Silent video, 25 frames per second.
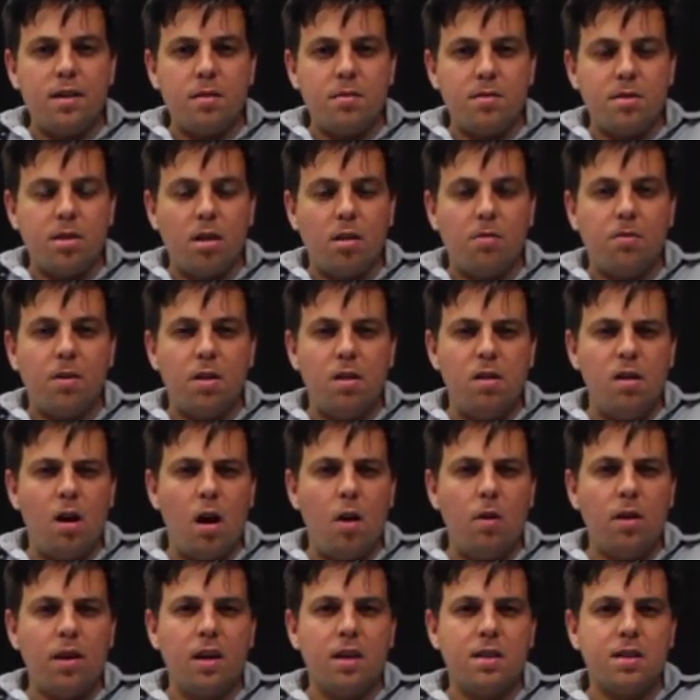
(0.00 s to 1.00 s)
himself on
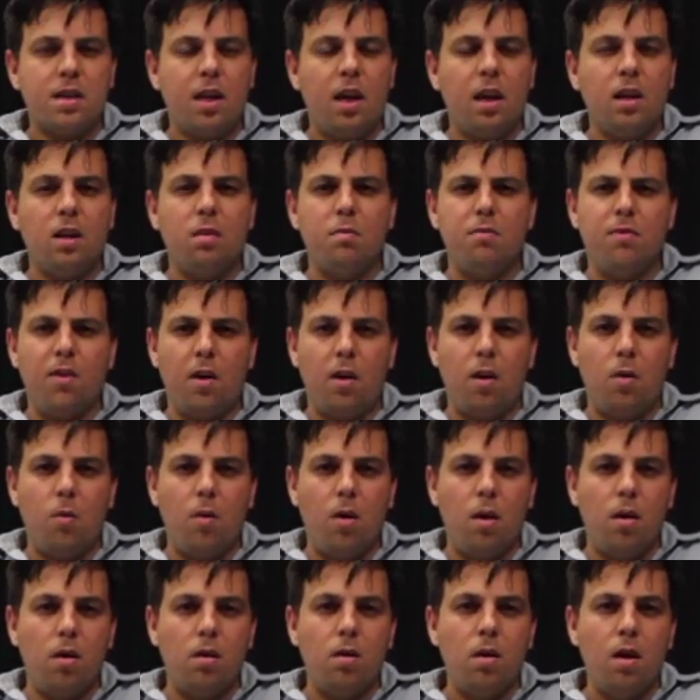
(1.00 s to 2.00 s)
knowing his kingdom very
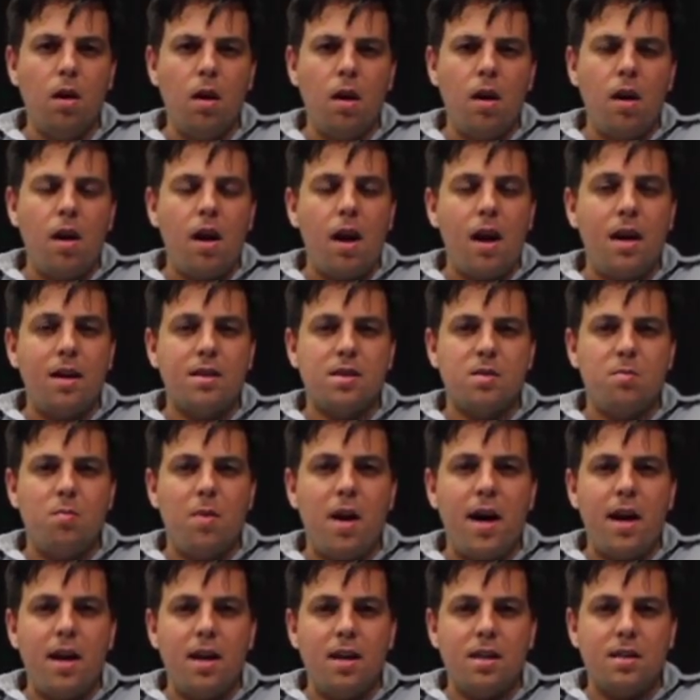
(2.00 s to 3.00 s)
well, and is
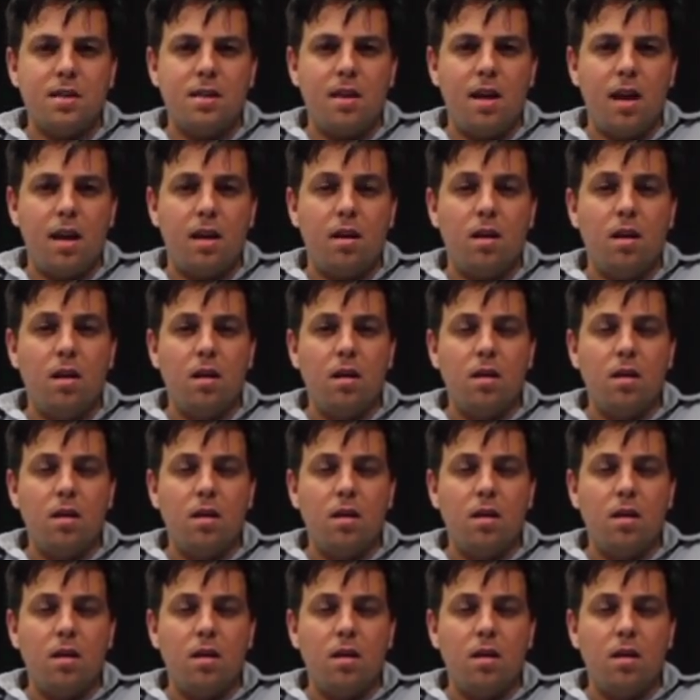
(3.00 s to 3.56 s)
amazed that